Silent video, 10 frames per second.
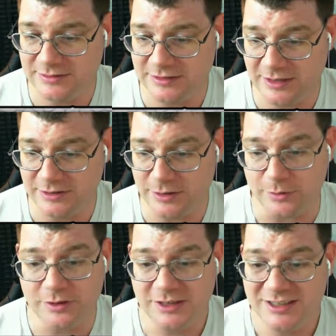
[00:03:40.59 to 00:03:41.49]
I don't know.
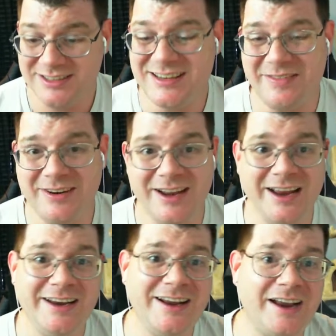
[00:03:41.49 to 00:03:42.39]

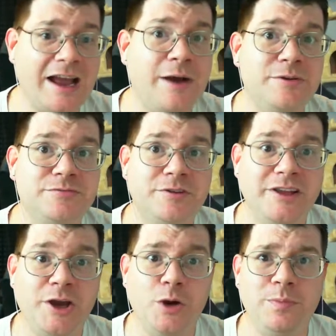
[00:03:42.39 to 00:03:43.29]
7.99. I was really
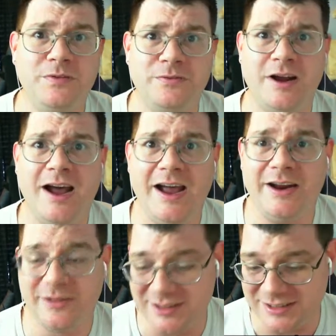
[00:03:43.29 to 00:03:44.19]
hoping for
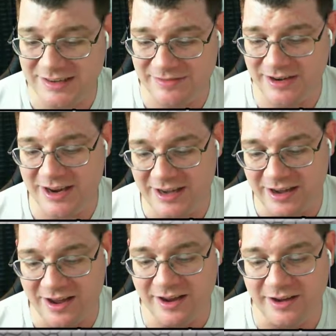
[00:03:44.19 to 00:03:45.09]
higher than
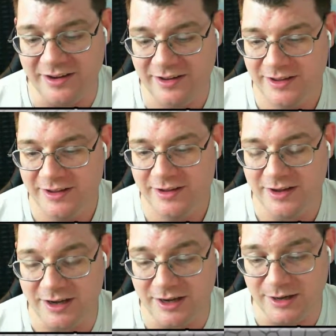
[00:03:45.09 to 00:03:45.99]
7.99.
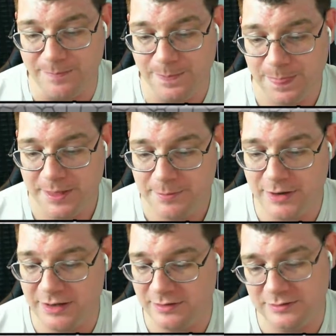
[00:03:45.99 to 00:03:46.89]
Um,
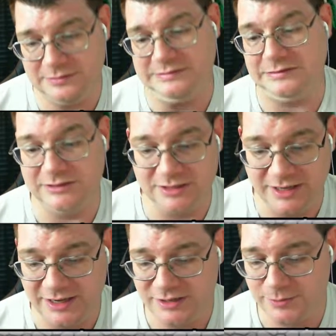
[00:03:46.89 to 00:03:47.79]
but
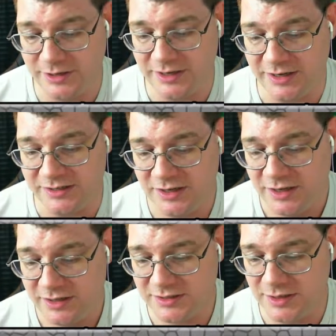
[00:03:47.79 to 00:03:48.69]
it is what it is.
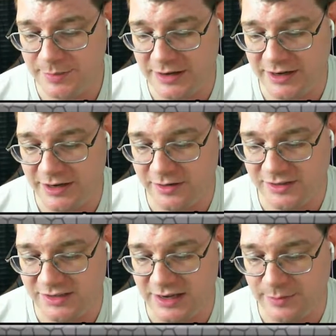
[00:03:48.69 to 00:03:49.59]
Let's come out of here and let's
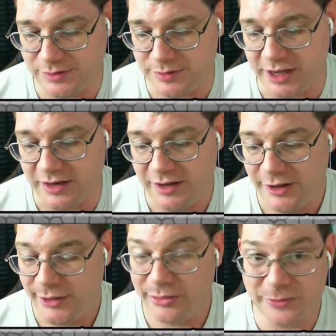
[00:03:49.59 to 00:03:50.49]
see how much we get.
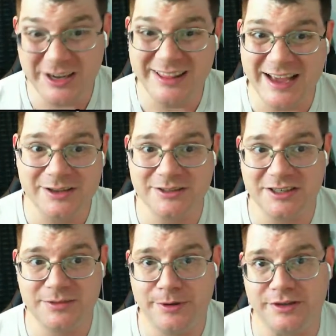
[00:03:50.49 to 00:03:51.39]
3,000
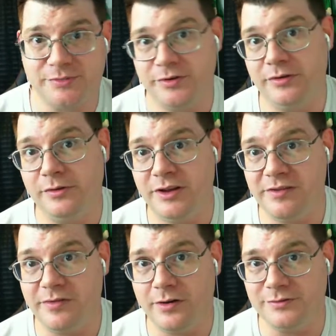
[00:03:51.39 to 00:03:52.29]
experience, and we only
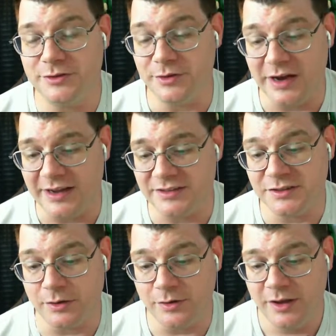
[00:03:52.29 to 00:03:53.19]
evolved two guys.
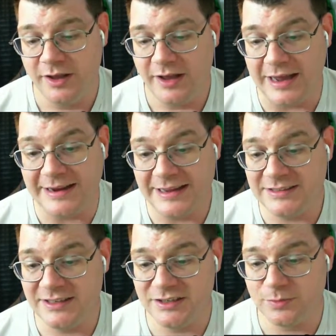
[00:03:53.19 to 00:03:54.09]
So I guess
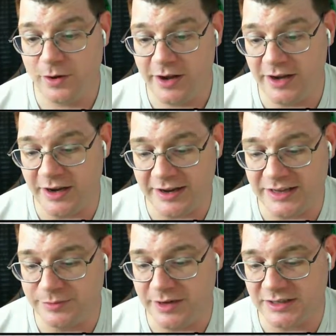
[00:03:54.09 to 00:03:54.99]
it is working, and I
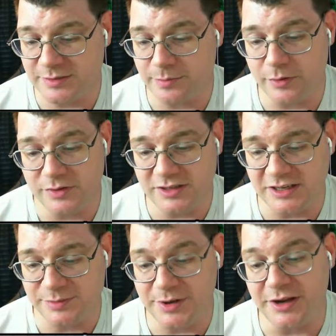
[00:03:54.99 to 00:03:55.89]
guess we got some bonus
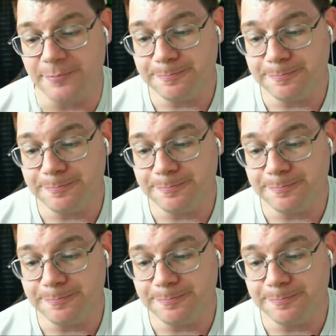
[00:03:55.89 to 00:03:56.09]
XP